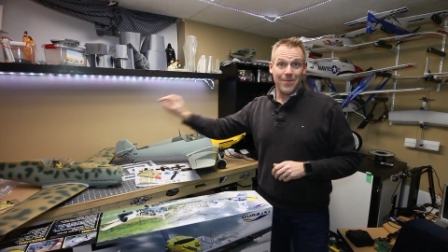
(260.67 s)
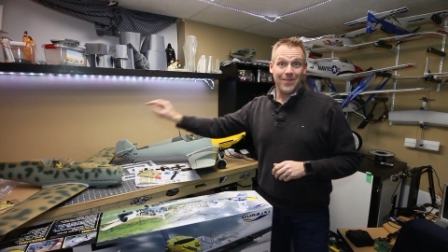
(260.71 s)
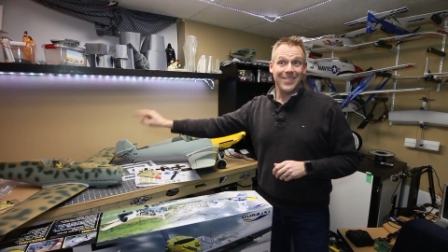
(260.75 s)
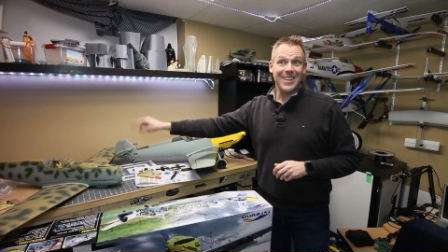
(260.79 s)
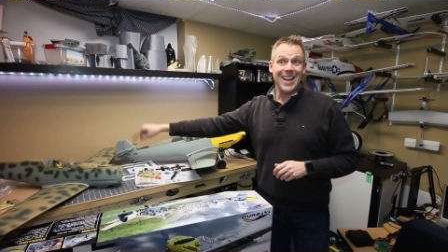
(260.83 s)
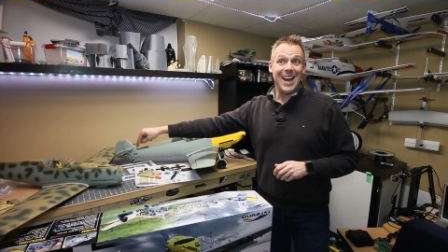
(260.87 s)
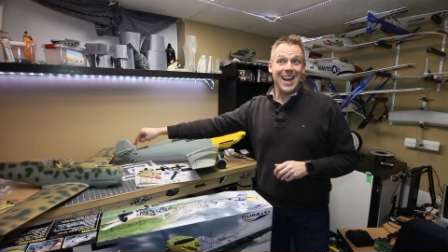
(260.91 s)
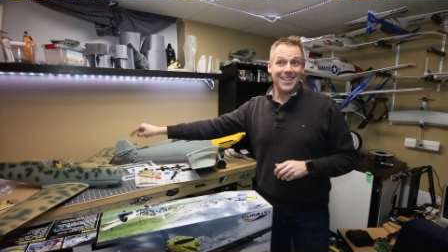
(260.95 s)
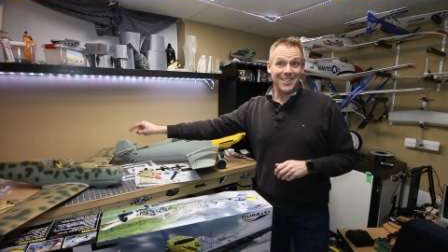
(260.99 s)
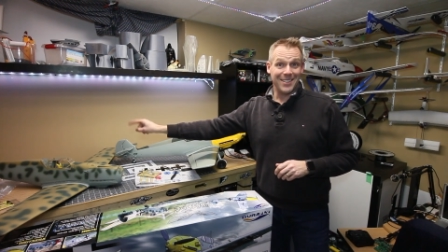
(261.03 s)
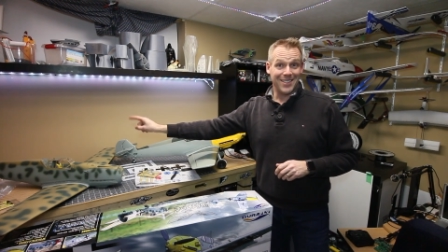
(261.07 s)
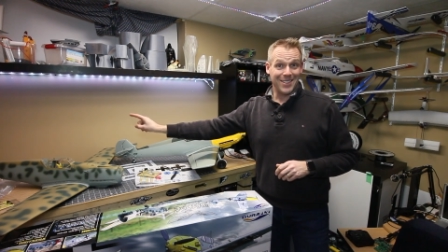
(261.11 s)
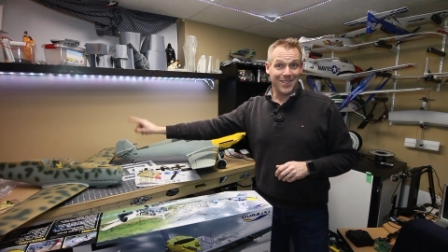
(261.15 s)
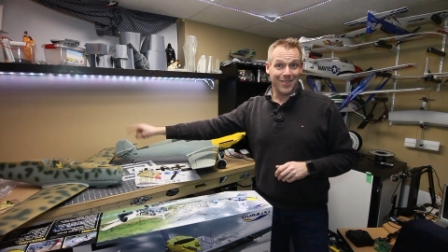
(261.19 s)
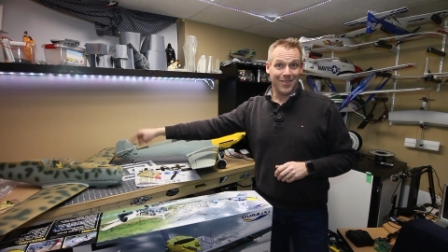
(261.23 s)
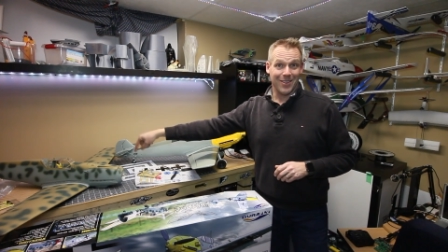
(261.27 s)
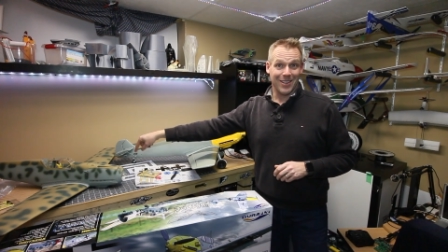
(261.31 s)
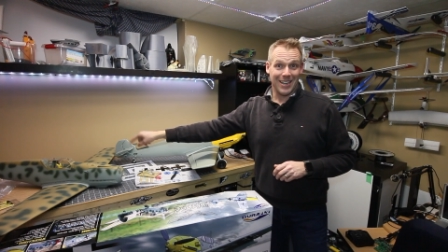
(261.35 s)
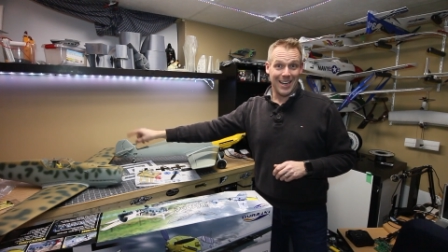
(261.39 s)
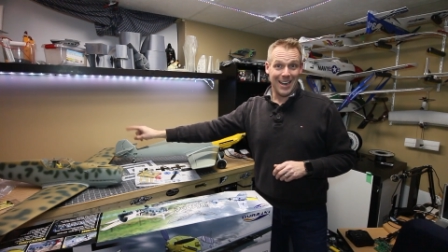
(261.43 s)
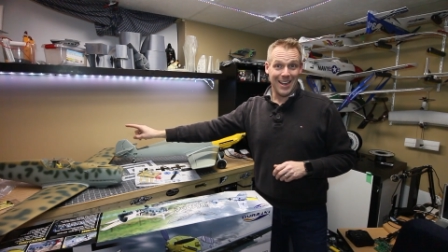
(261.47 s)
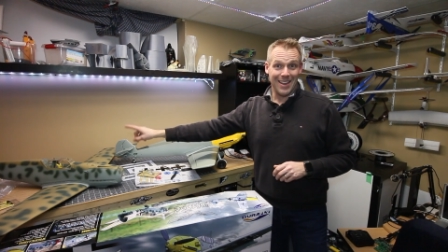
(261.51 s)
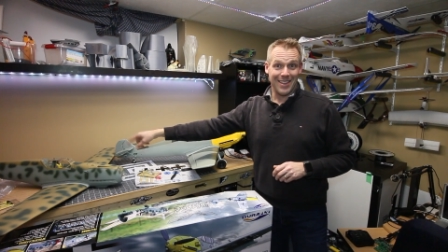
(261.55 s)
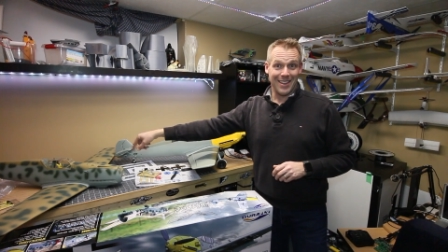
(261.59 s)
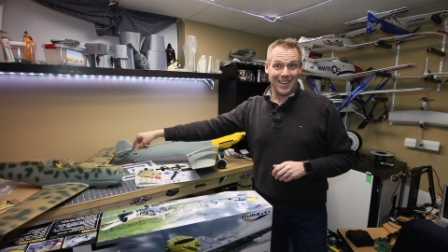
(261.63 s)
That's the
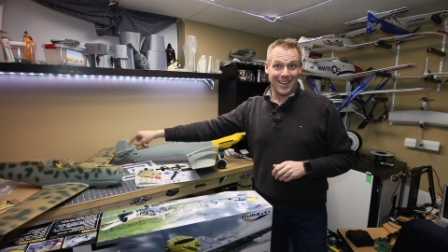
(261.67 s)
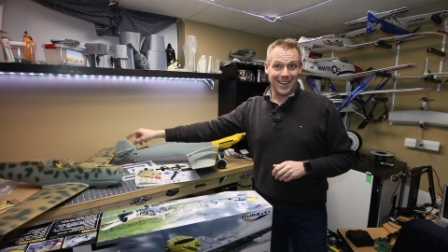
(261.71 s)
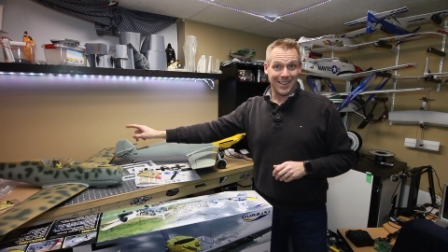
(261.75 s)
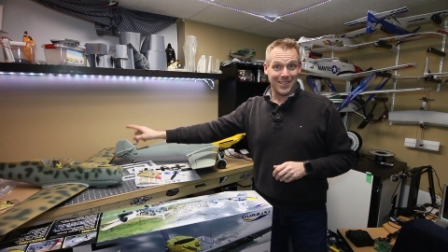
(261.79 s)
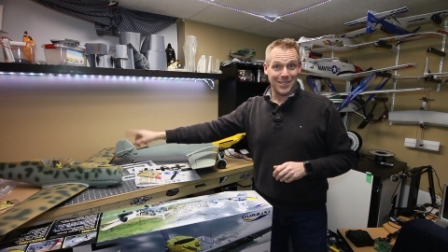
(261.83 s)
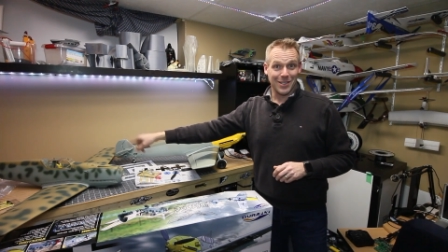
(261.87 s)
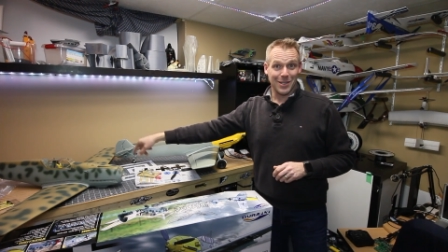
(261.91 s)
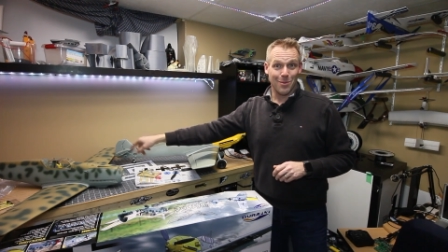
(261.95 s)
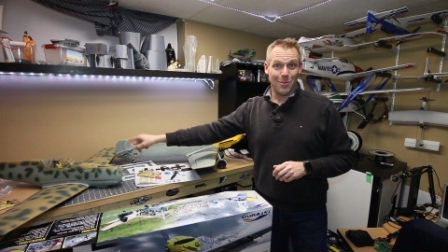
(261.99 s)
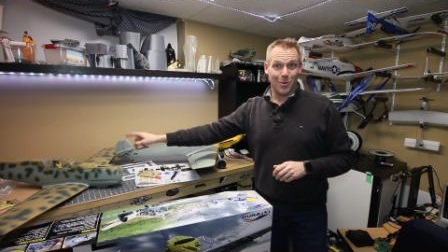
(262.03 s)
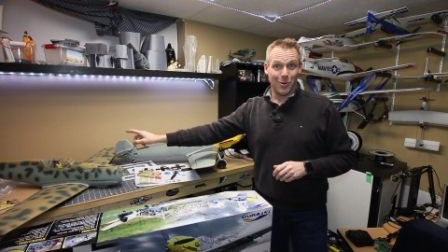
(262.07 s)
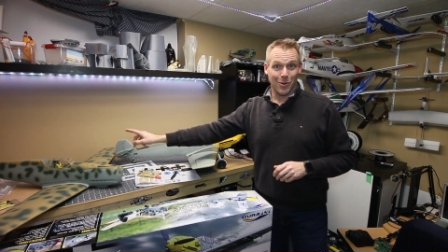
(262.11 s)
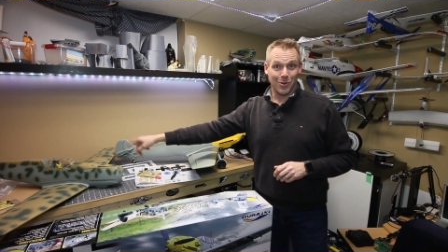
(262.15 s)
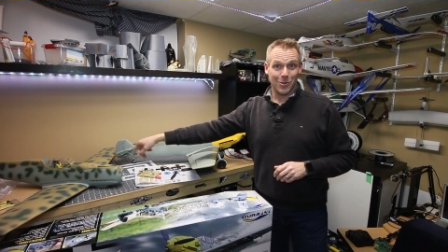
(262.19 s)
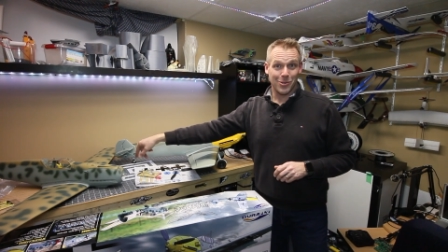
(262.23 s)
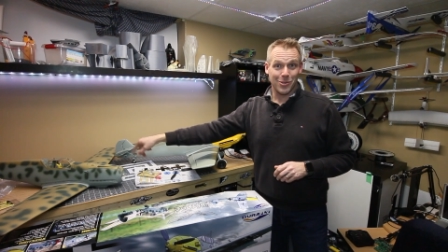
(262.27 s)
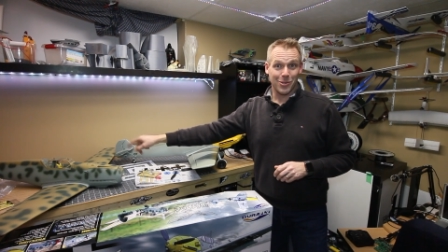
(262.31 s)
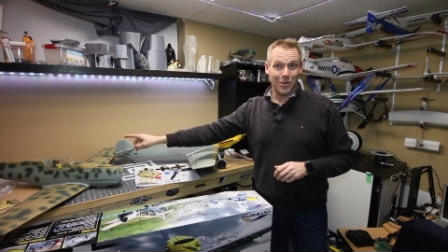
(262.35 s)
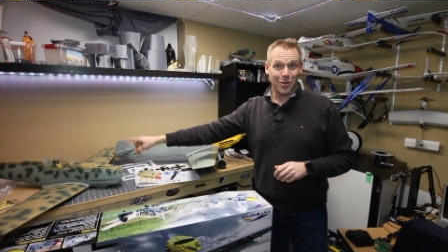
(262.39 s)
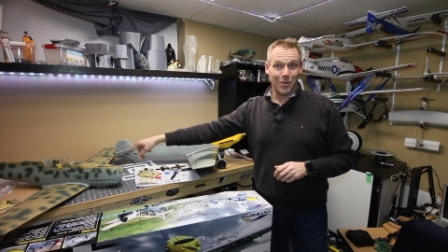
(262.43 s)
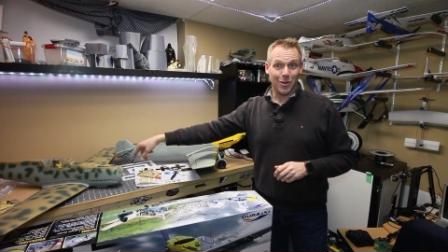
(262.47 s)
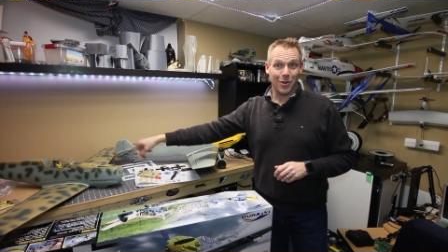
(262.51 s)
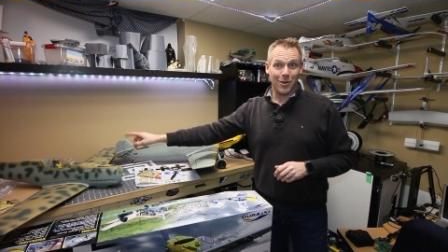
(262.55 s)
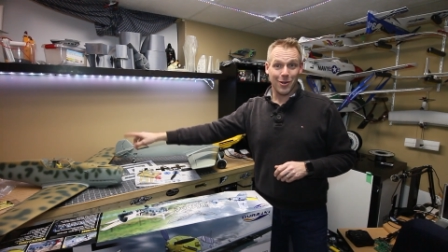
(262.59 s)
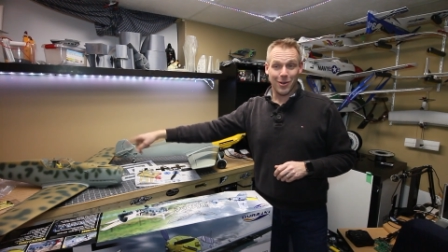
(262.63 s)
one I think is the most...